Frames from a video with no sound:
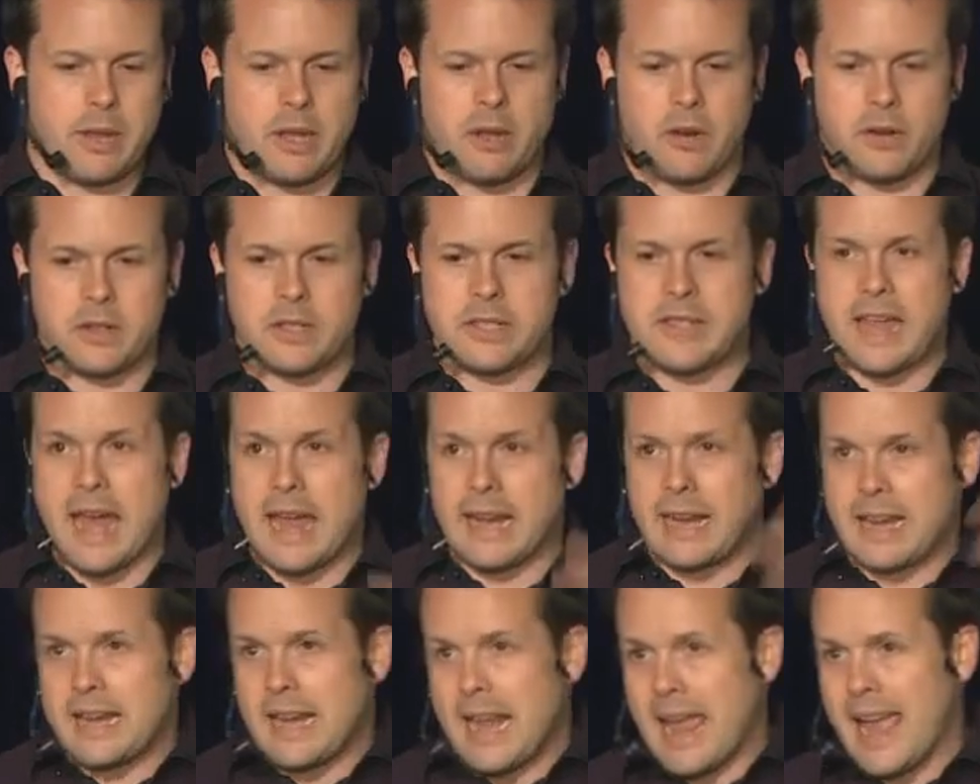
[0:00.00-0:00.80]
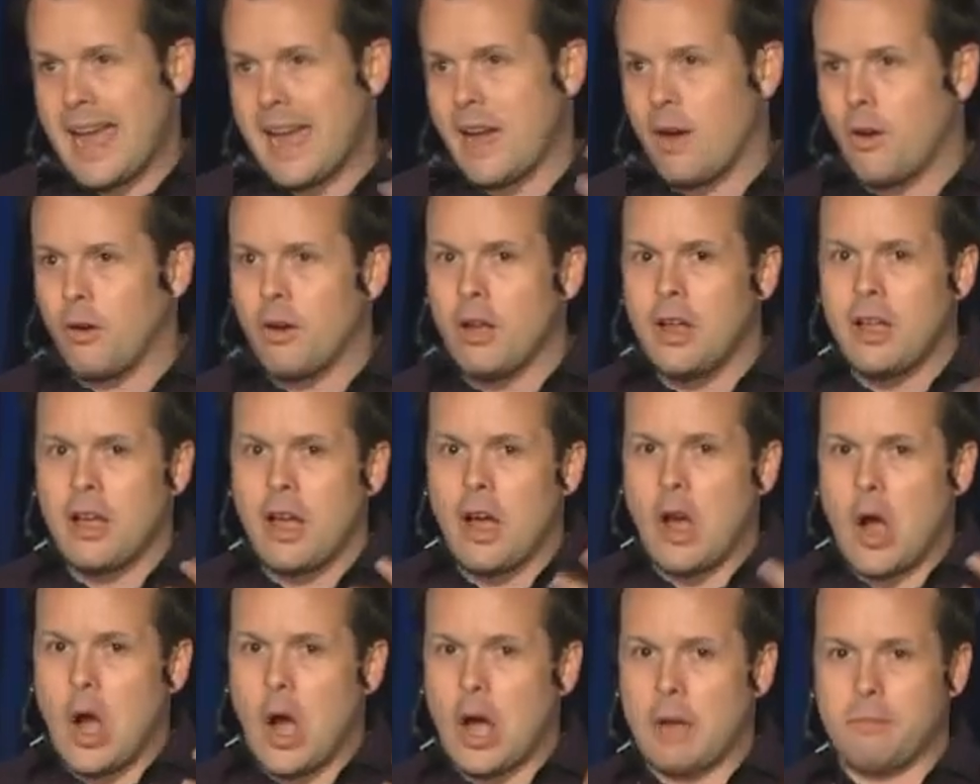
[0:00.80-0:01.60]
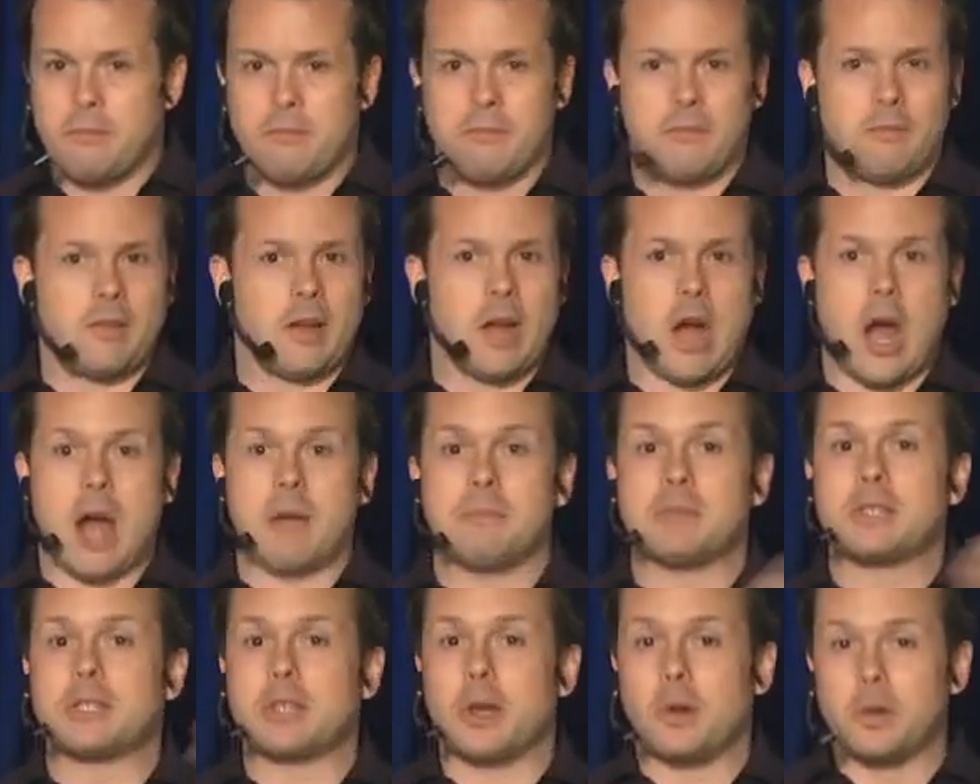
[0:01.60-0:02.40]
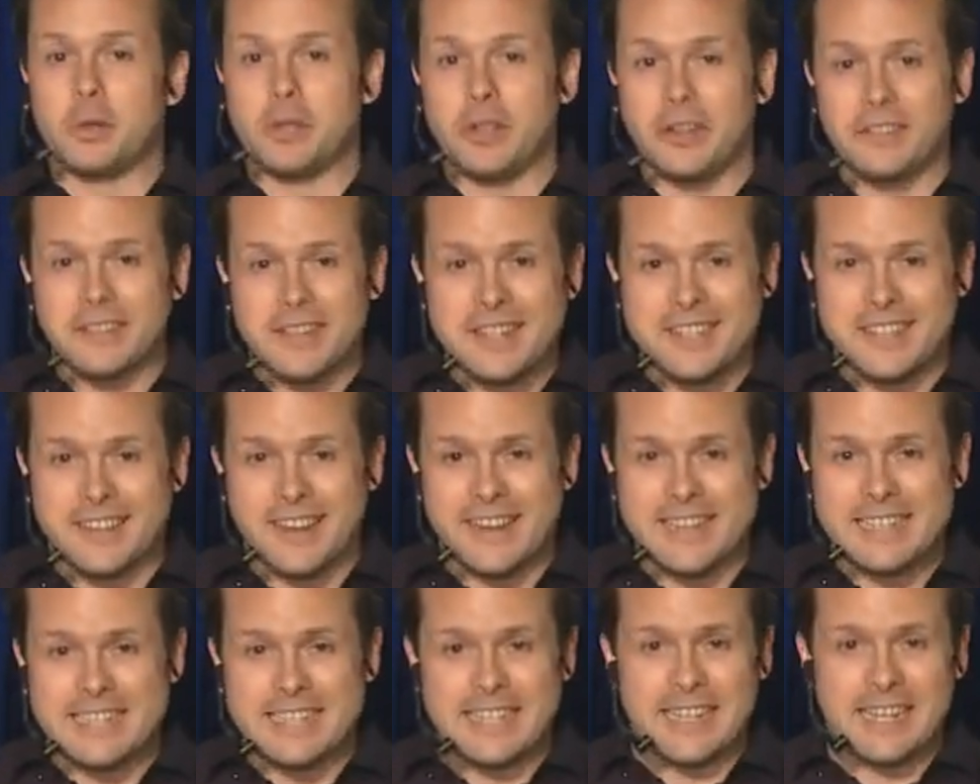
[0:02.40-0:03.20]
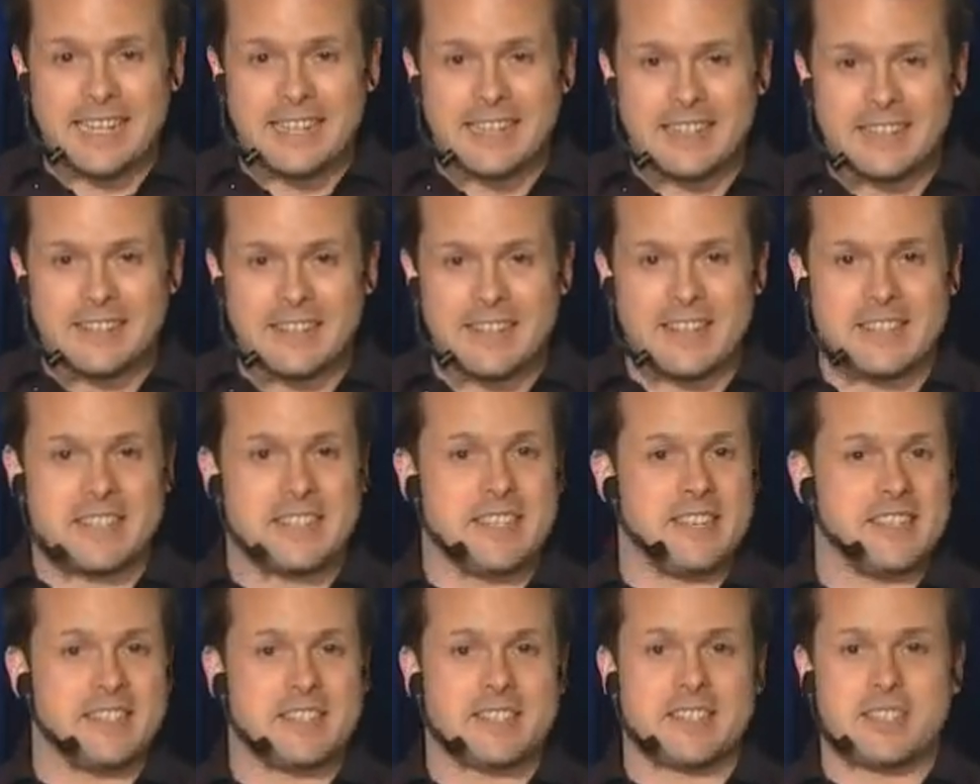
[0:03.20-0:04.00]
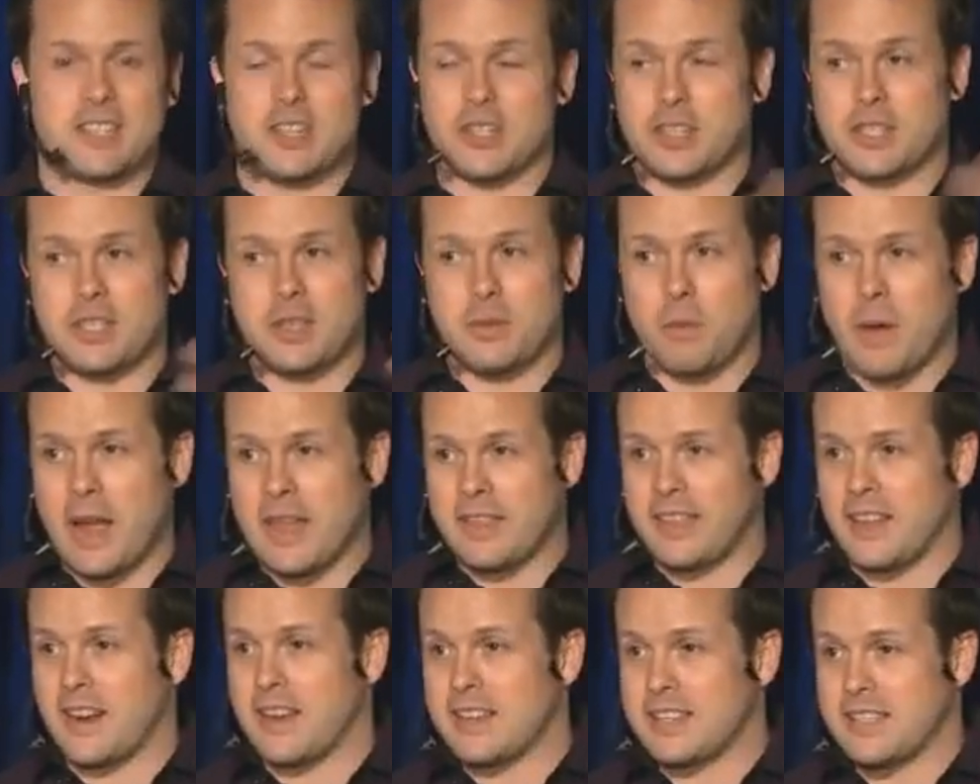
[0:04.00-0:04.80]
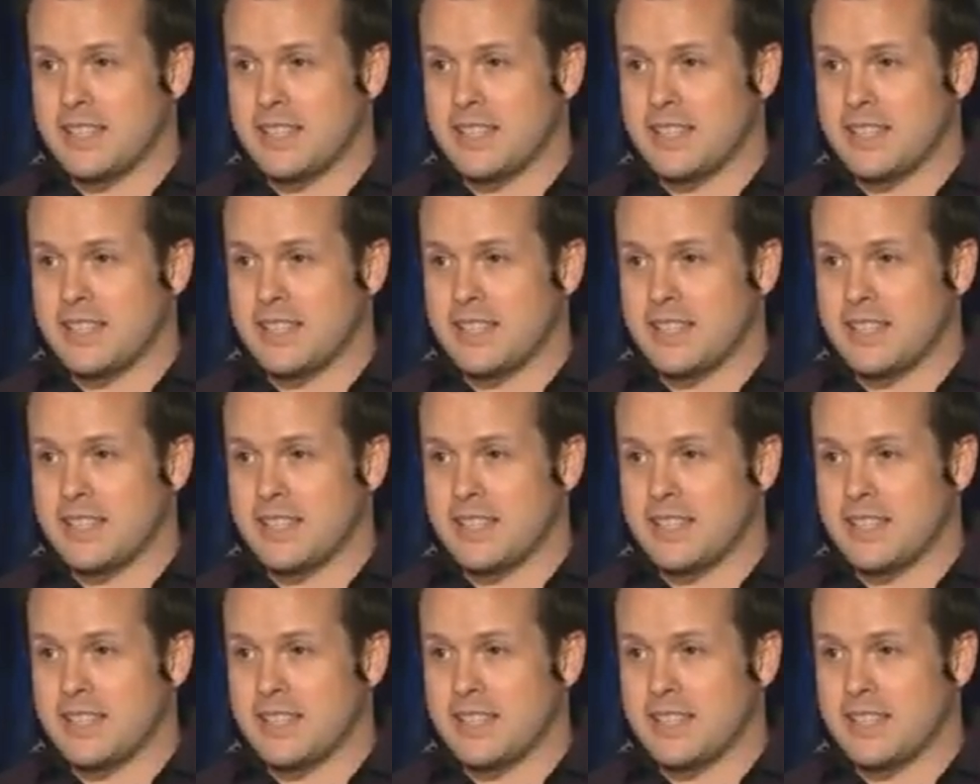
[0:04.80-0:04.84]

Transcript: beyond that. And now I'm, I'm sold on this idea. This is just the way that I